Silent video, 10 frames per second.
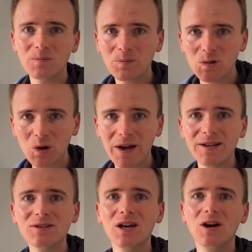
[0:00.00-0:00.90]

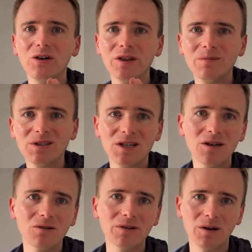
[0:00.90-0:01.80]
trained on the
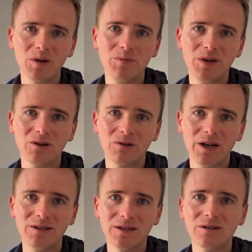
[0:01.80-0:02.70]
material that we've been
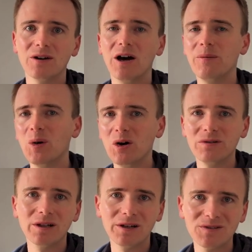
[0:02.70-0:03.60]
creating over the
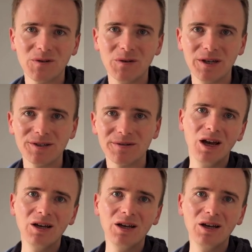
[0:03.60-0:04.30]
last few years.